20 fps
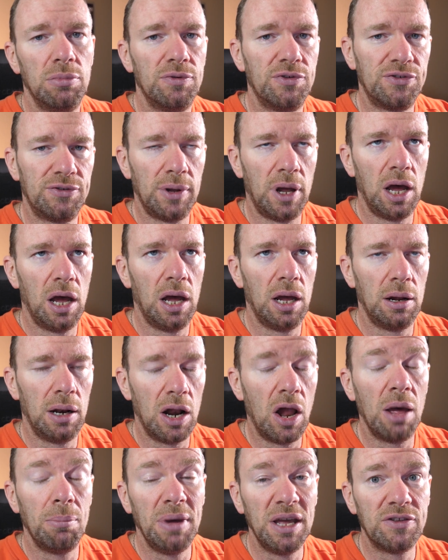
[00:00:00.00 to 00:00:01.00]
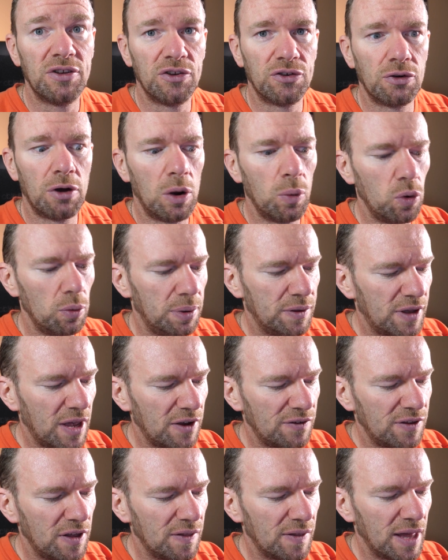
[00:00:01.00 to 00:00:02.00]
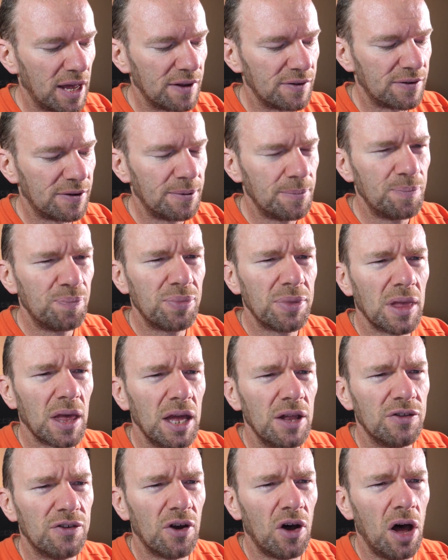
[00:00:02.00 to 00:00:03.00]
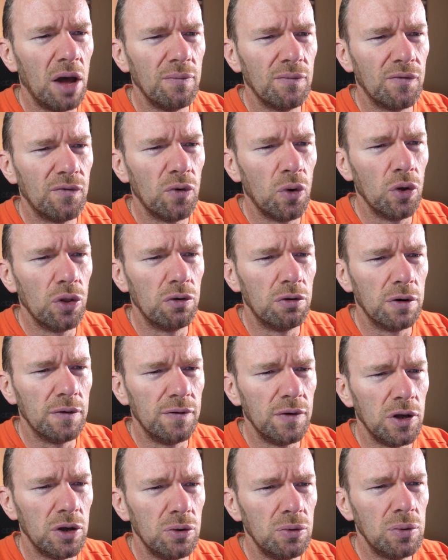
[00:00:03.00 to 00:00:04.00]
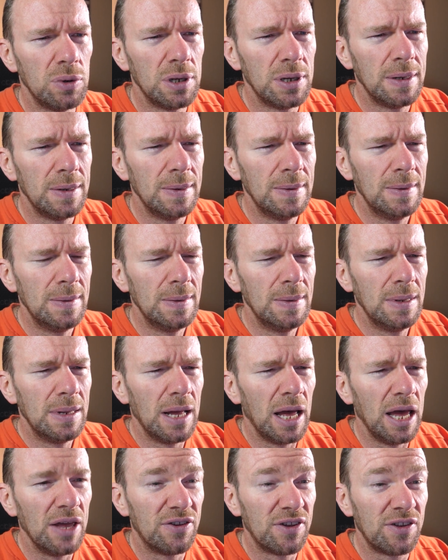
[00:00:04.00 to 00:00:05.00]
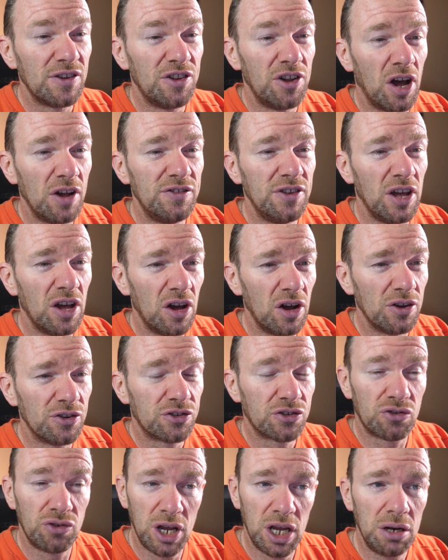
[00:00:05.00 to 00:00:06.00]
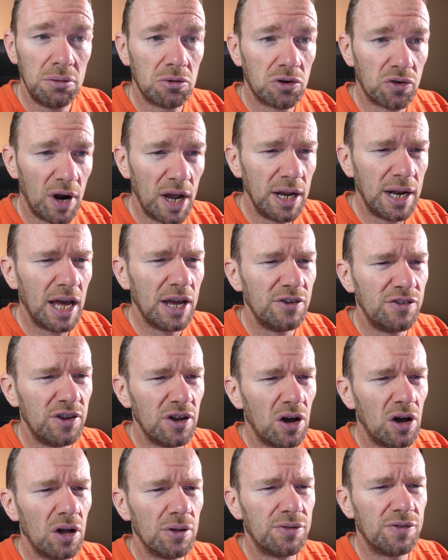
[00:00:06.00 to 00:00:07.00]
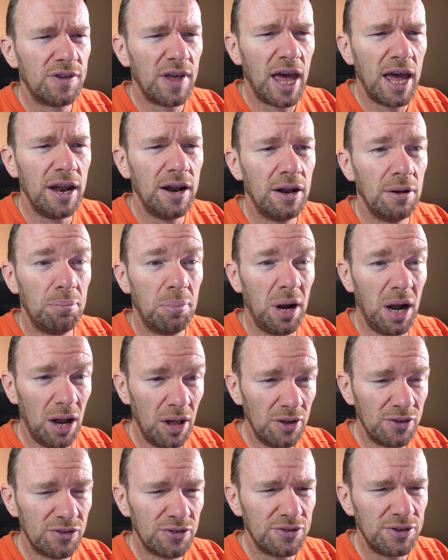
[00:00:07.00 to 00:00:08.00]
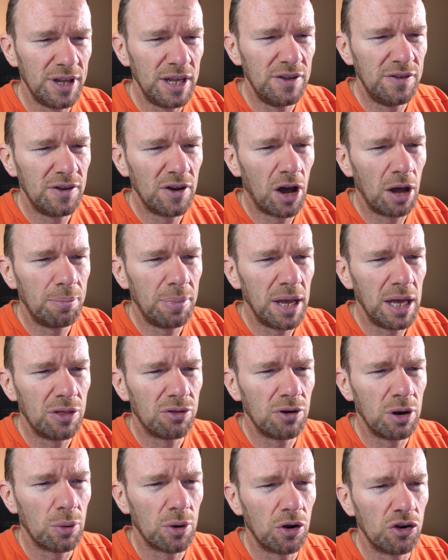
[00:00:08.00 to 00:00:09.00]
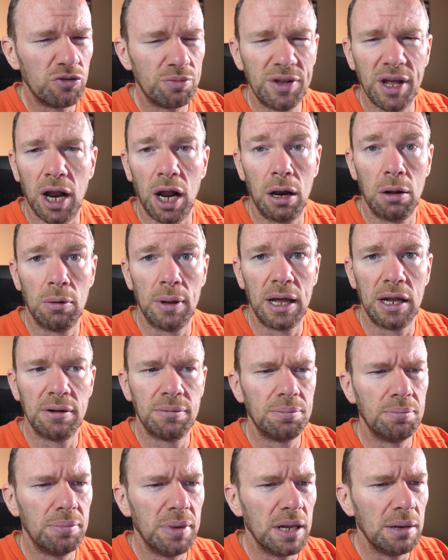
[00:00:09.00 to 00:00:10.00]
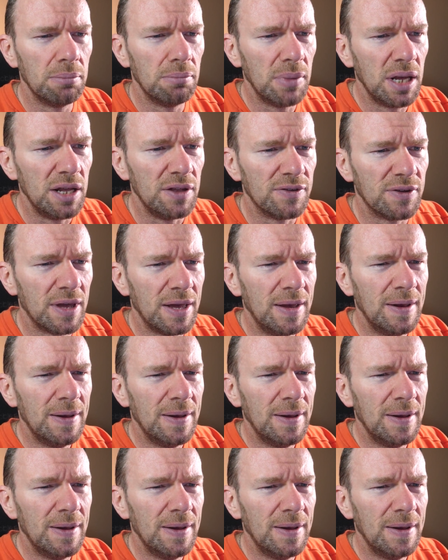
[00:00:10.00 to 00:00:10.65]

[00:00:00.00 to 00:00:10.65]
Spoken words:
light meter, so I will be testing that in time for the review. It says it's 90 Hz screen, great, HDR 10 plus, DCI P3 100%, I don't know what that bit means.